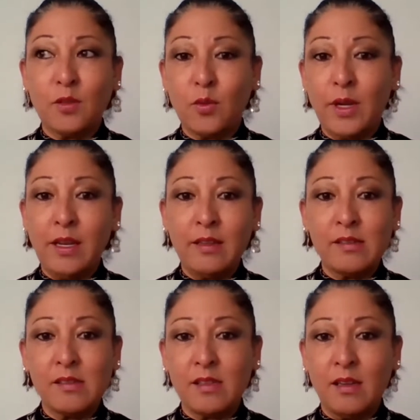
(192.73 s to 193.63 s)

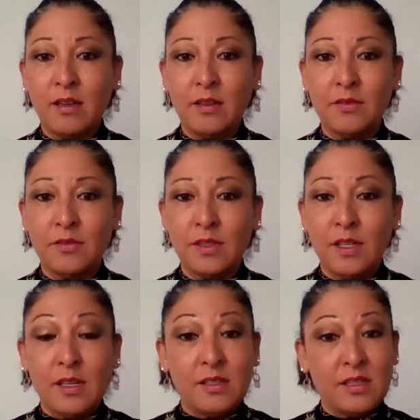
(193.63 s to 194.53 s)
ingredients of
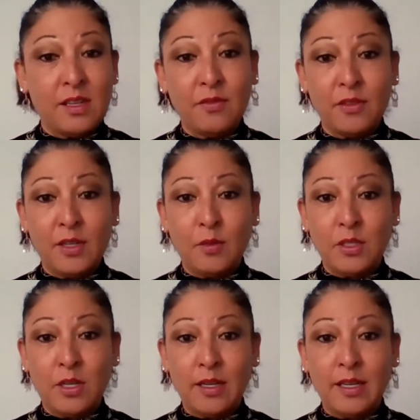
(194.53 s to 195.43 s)
suffering we're
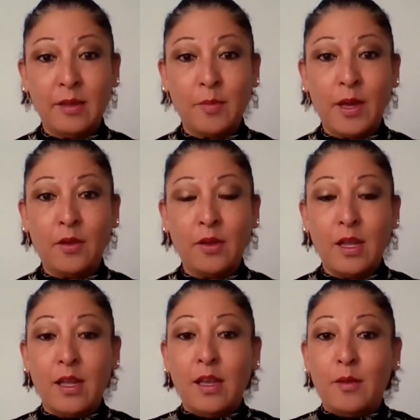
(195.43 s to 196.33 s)
talking about.
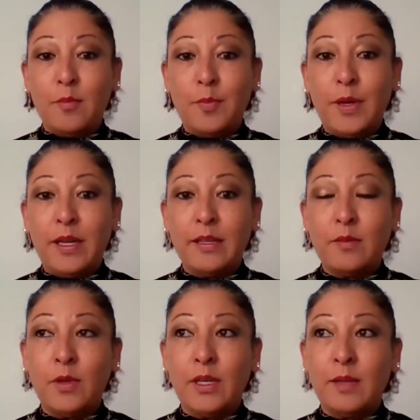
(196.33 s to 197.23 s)
But
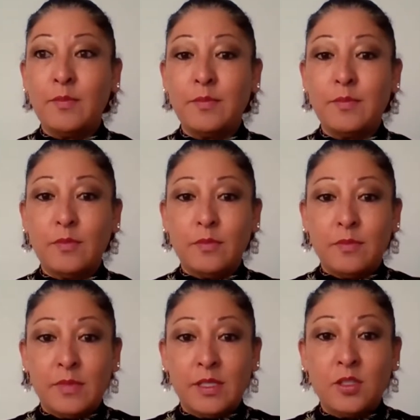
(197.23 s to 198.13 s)
when I'm
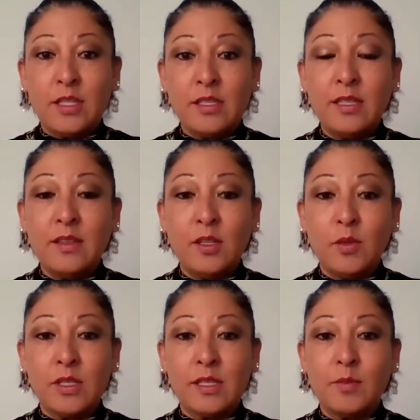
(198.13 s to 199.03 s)
suggesting that
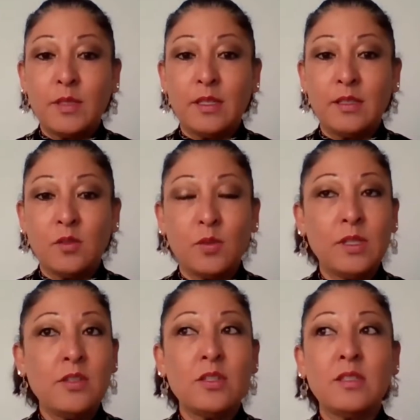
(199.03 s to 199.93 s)
you accept it, it's
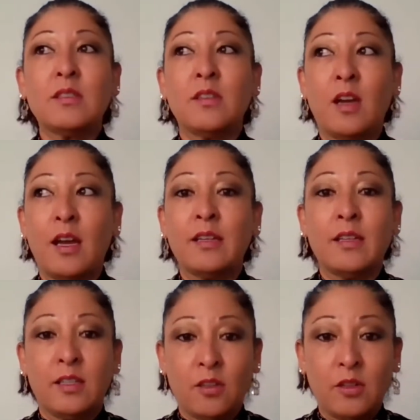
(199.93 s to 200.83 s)
really just a nod
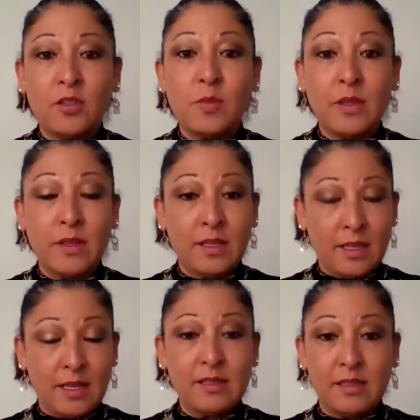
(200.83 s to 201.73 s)
and acknowledgement that,
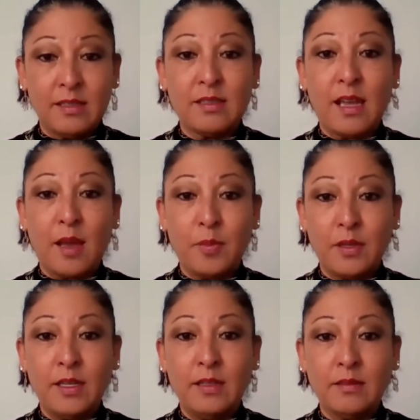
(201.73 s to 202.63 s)
yes, this is
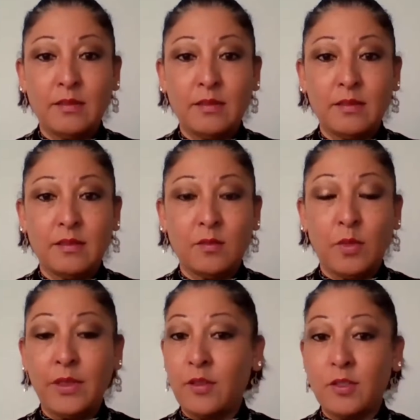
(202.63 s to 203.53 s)
happening,
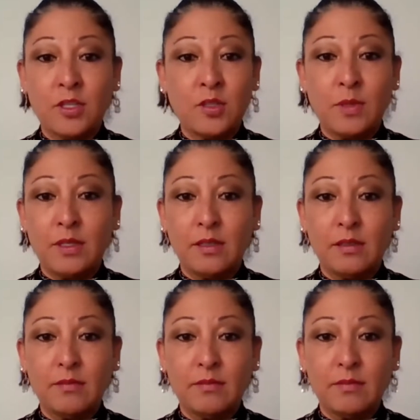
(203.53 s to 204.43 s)
without judgment
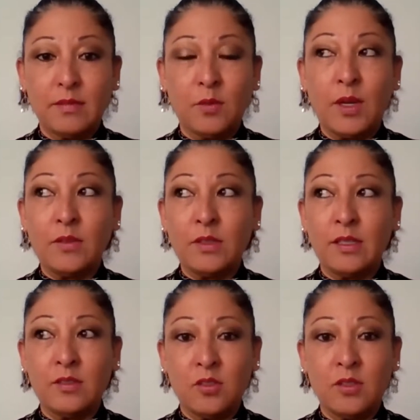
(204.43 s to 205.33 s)
around
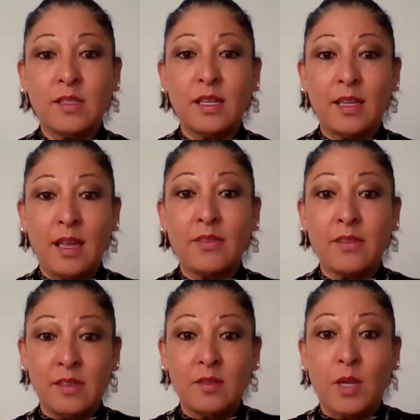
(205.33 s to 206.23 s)
it. It's just like, yeah,
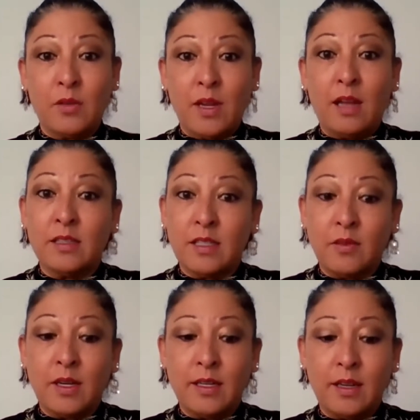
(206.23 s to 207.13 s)
this is my reality
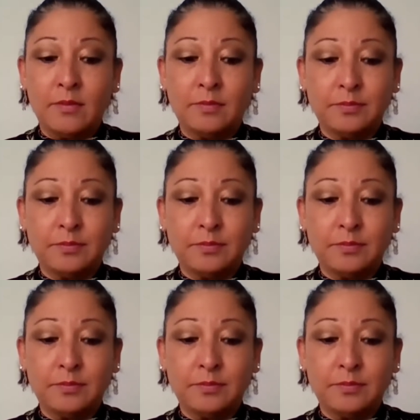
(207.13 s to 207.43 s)
right now.